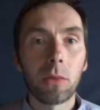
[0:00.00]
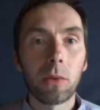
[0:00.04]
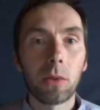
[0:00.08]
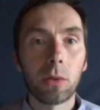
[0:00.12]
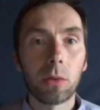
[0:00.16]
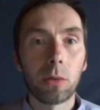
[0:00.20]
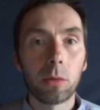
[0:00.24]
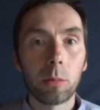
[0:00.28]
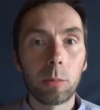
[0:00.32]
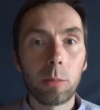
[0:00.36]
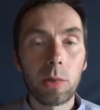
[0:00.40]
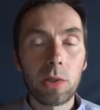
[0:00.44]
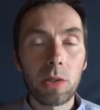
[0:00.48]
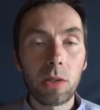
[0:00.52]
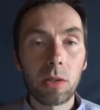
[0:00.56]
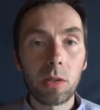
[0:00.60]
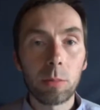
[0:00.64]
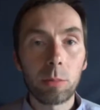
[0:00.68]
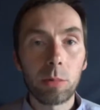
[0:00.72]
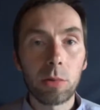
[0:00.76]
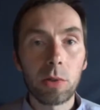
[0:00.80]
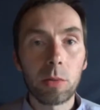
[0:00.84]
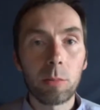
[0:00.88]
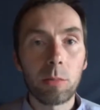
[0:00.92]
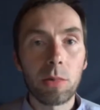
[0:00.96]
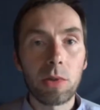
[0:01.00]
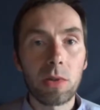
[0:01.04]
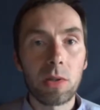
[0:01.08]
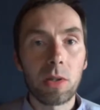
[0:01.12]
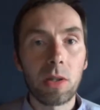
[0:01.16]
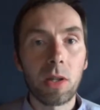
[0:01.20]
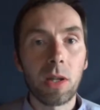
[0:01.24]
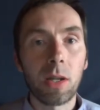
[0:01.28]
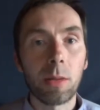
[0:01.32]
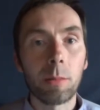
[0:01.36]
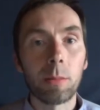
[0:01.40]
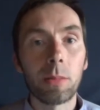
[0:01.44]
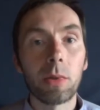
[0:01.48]
You're missing the point, Mr.
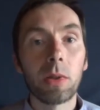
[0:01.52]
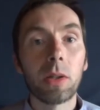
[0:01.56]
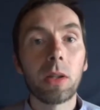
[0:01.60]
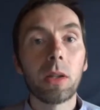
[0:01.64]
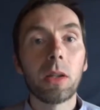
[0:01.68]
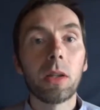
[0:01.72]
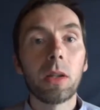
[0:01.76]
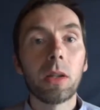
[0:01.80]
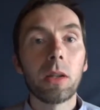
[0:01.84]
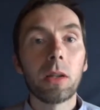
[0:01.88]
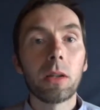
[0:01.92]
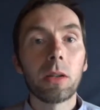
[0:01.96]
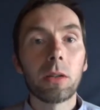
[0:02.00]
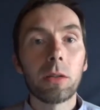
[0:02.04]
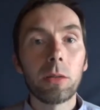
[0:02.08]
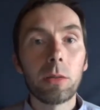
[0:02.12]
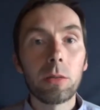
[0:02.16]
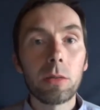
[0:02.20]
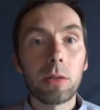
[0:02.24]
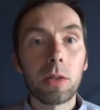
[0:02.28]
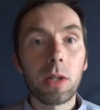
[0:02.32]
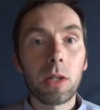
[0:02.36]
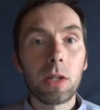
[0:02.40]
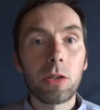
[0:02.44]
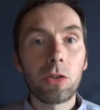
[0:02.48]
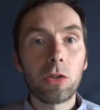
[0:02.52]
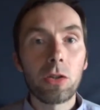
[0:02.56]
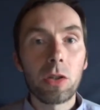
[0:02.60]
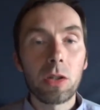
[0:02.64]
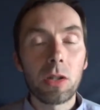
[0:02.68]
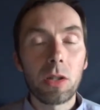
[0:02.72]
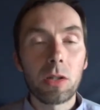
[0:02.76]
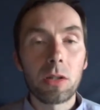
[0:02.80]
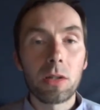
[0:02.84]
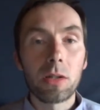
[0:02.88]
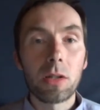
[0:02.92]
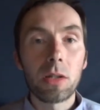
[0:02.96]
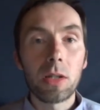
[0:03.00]
Ham. Good
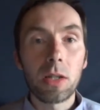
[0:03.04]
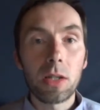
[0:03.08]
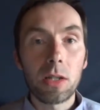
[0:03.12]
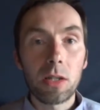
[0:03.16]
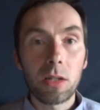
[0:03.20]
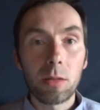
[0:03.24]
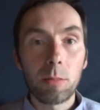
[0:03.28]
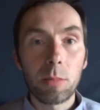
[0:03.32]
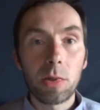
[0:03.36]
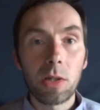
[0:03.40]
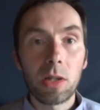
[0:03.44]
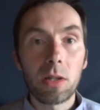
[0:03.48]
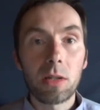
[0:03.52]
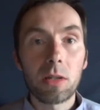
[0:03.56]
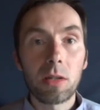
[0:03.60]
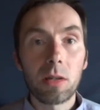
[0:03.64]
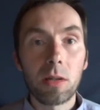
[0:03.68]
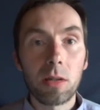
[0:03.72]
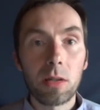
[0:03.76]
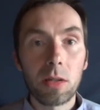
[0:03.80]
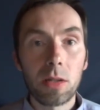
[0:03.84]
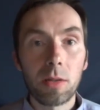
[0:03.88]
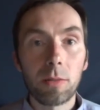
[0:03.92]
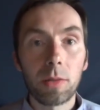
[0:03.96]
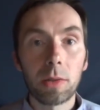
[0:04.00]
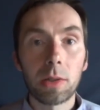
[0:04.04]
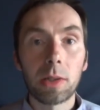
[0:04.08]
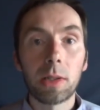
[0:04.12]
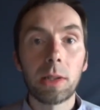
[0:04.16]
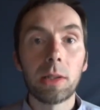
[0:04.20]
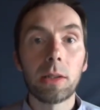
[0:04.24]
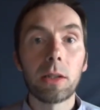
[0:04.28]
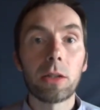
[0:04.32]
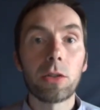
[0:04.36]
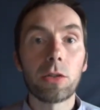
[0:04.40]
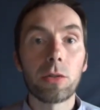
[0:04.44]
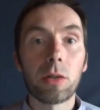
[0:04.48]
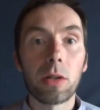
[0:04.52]
engineers need to be scientifically
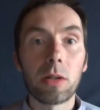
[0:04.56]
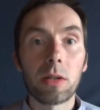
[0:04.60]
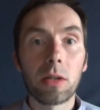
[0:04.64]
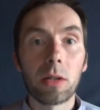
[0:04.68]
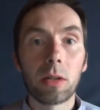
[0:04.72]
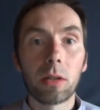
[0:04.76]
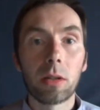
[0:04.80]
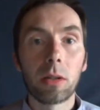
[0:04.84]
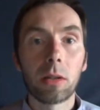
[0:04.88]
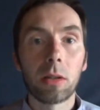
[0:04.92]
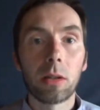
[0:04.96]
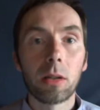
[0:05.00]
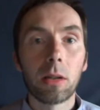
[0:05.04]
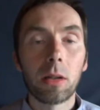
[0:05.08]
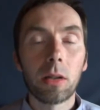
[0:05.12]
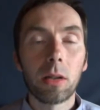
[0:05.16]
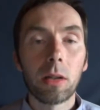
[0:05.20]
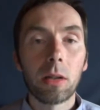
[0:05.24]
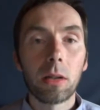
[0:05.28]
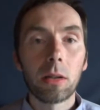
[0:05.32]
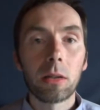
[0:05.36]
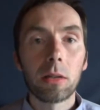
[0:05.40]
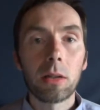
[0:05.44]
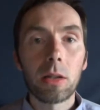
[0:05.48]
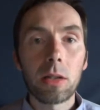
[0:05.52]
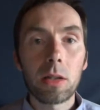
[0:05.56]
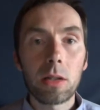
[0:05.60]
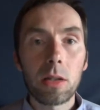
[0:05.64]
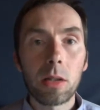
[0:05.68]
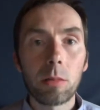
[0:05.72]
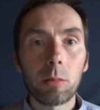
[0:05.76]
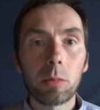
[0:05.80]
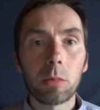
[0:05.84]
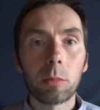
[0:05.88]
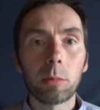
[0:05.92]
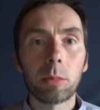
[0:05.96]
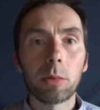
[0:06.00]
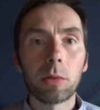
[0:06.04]
literate. Let's see
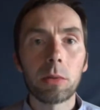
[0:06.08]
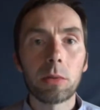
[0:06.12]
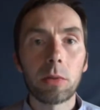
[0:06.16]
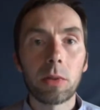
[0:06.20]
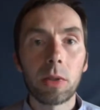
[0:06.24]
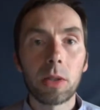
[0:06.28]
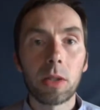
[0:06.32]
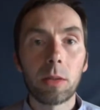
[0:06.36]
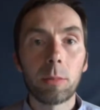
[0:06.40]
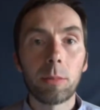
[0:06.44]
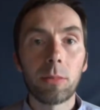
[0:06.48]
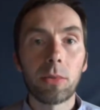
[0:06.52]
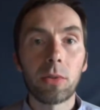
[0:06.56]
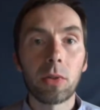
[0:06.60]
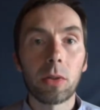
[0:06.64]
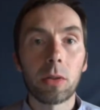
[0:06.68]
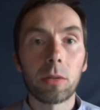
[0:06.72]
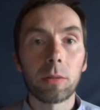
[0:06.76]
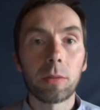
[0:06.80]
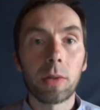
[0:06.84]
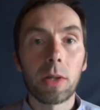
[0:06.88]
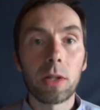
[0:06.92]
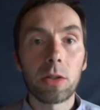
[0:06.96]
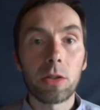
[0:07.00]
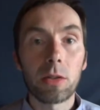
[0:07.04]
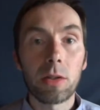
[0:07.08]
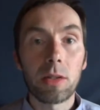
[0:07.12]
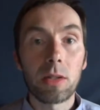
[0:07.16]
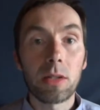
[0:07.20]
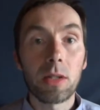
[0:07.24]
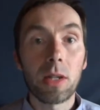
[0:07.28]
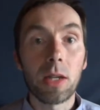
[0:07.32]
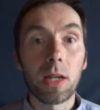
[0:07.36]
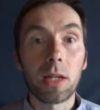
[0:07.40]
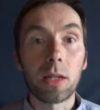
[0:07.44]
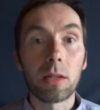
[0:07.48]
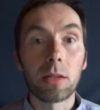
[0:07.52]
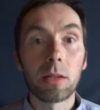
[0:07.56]
what Bill Nye himself actually
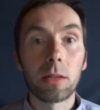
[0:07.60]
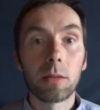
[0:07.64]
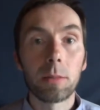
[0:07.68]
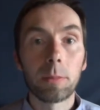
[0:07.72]
said.